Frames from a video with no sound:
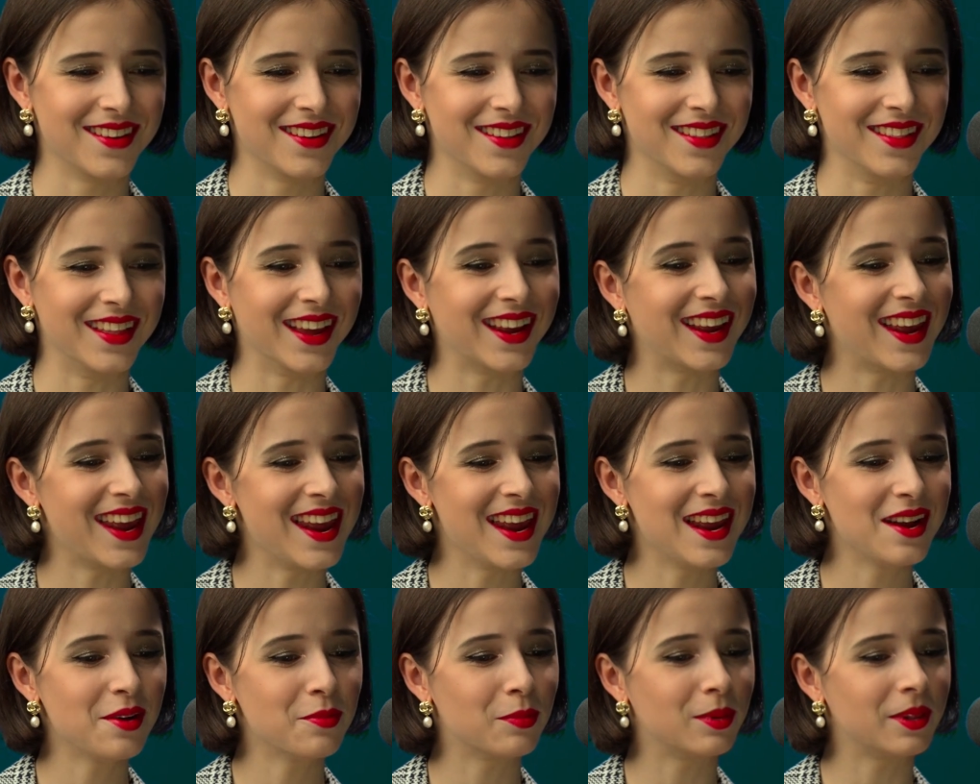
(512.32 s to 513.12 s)
The
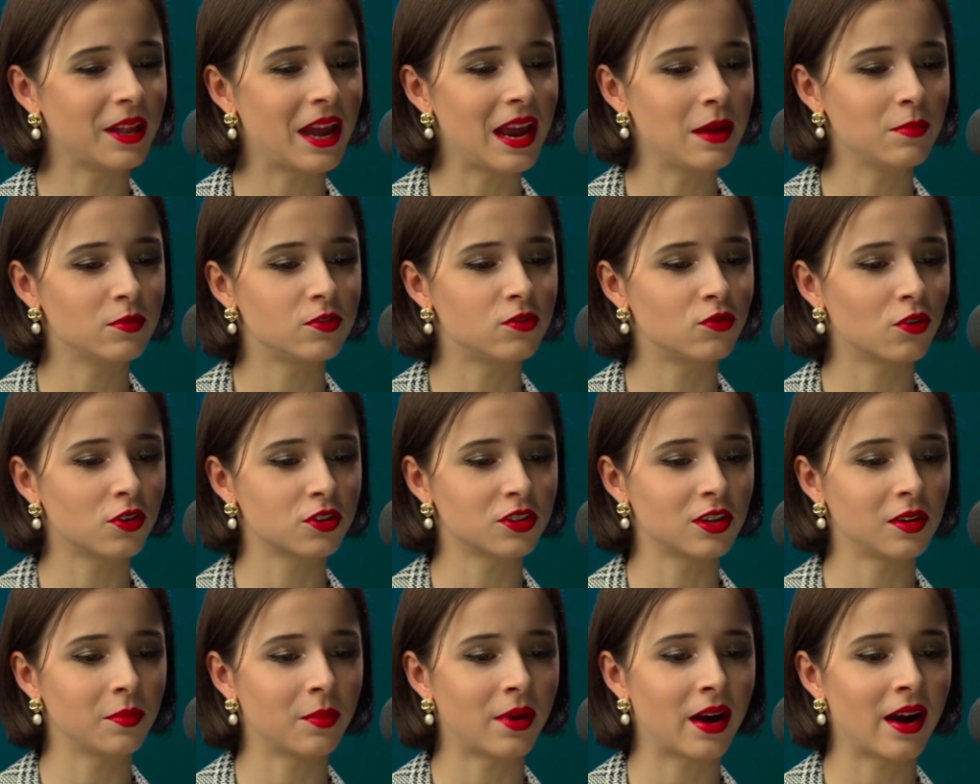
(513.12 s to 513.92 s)
king blamed
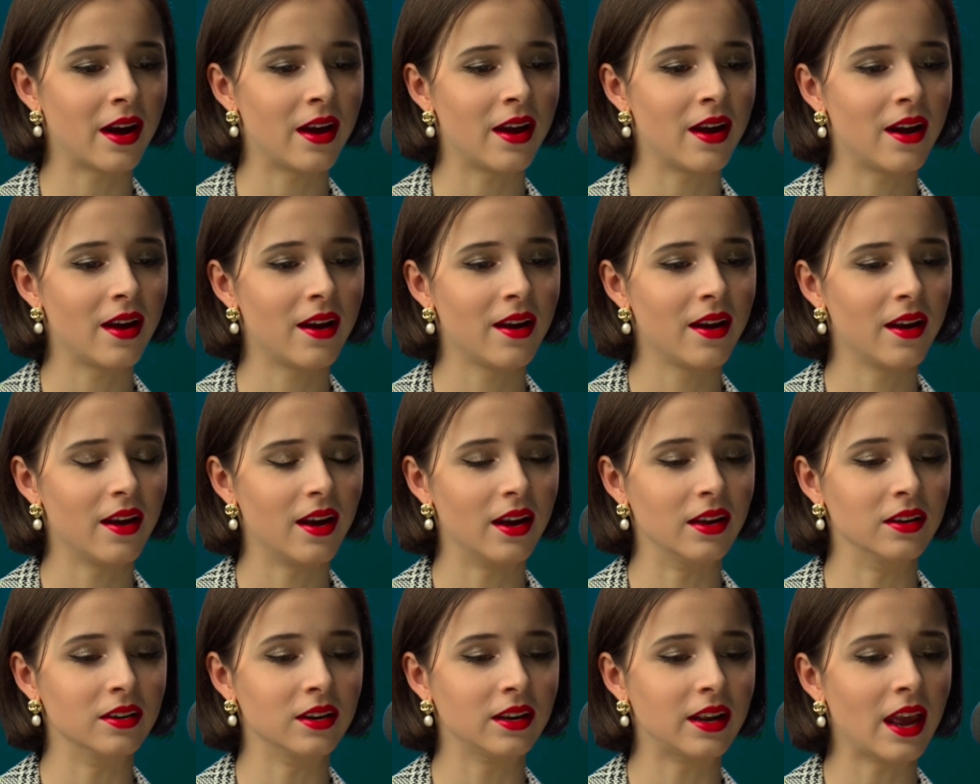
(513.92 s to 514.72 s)
Drosselmeyer
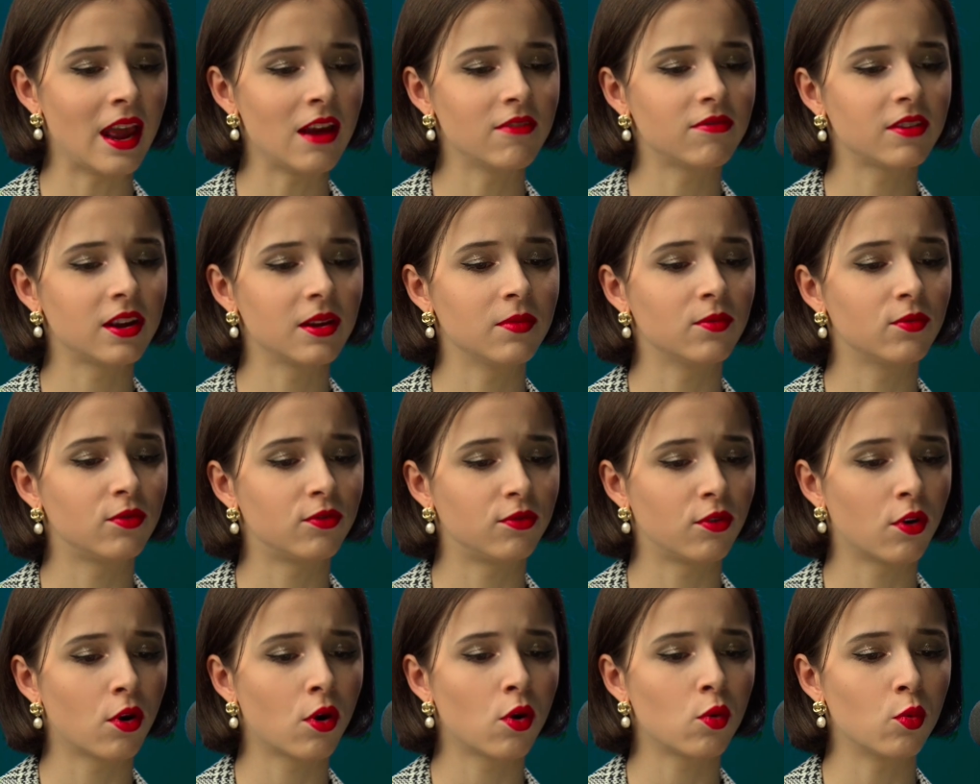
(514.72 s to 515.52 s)
and gave him
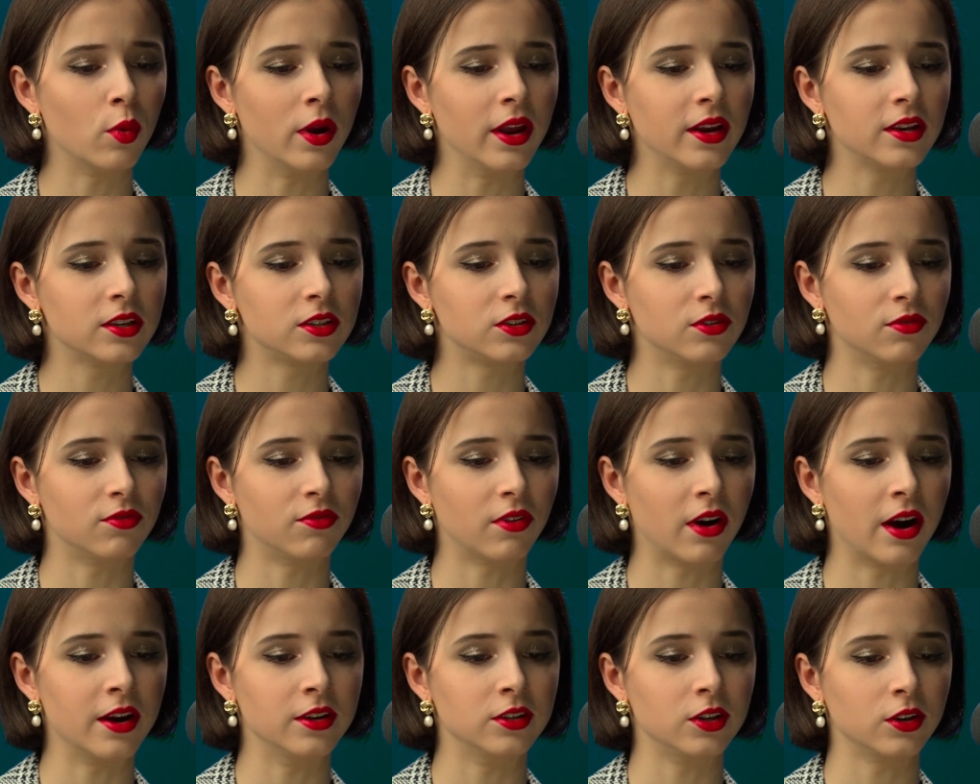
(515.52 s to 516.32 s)
4 weeks to
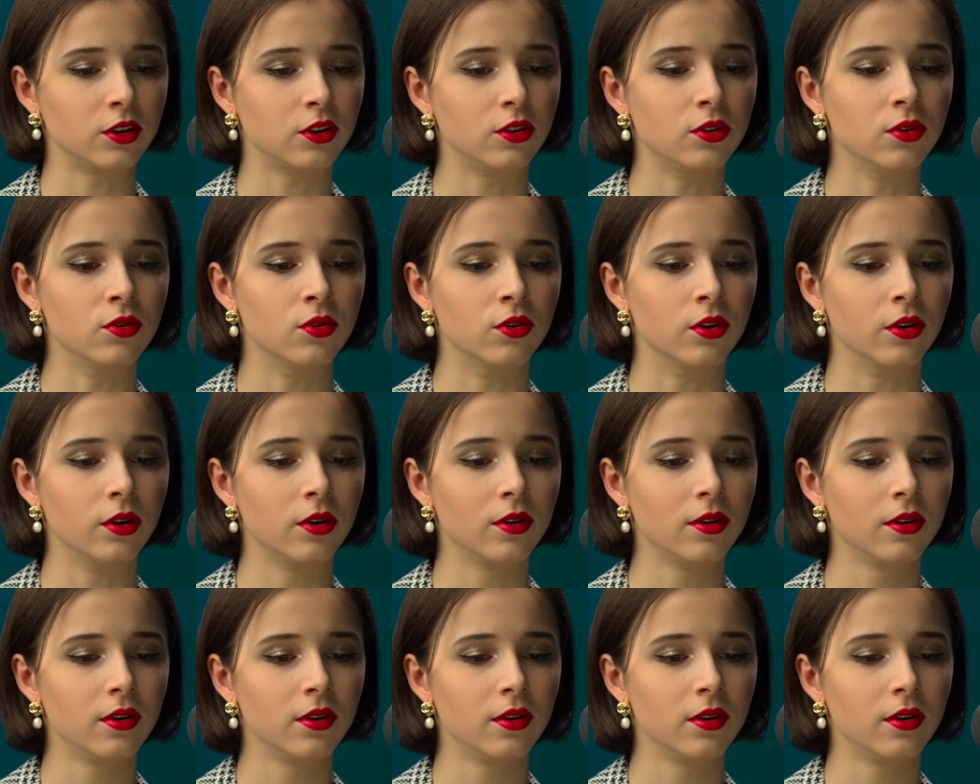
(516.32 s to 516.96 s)
find a cure.